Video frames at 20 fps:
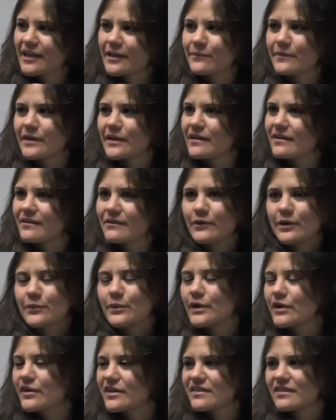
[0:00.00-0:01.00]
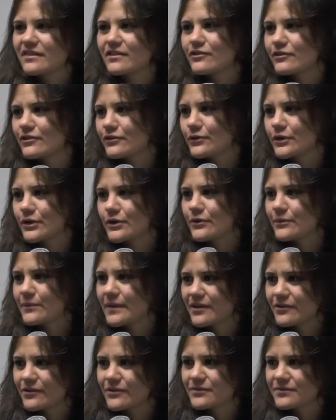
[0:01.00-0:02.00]
I mean, we're progressing through to a gold
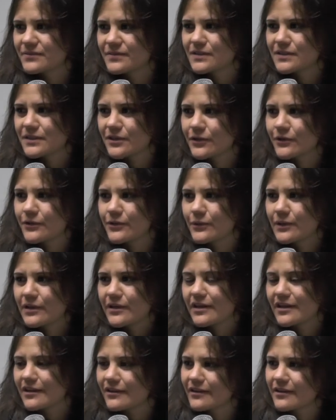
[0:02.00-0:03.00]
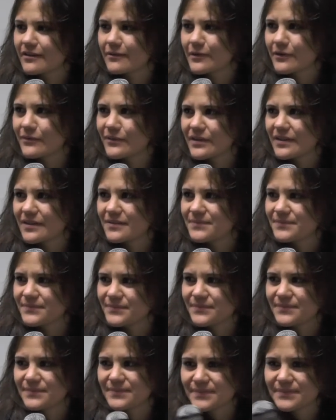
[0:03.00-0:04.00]
medal, so we're looking good at the moment.
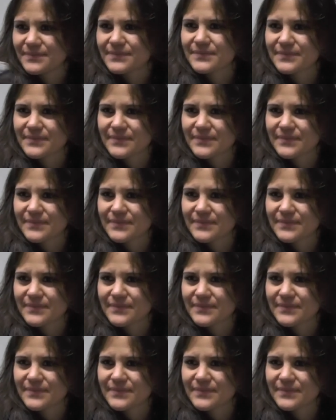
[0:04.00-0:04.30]
And for